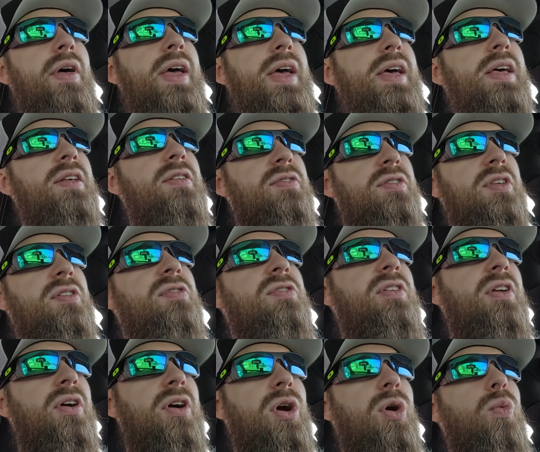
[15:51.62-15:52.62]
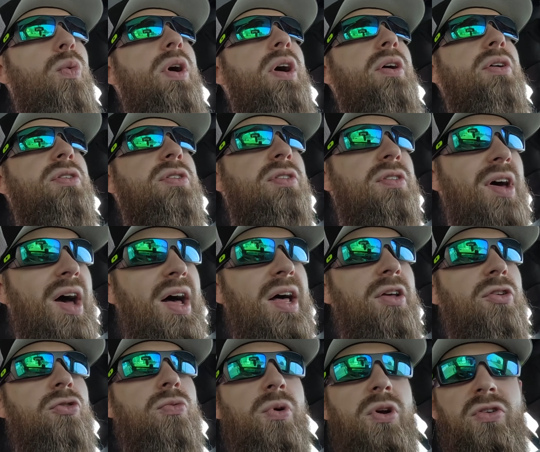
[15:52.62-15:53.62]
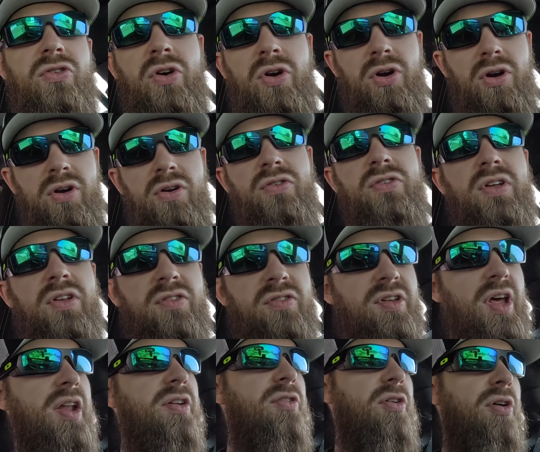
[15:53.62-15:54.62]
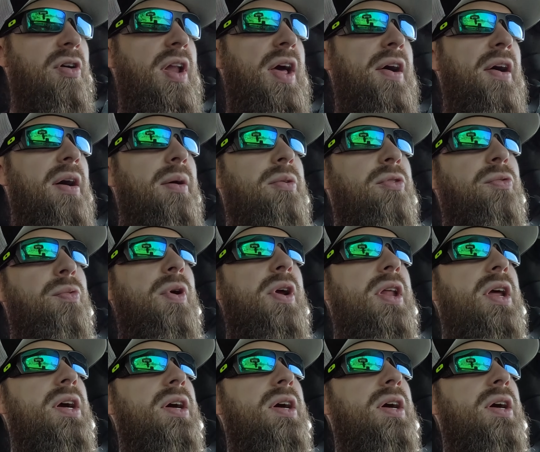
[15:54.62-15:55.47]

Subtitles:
is the steering wheel does return to center. Now, I was reading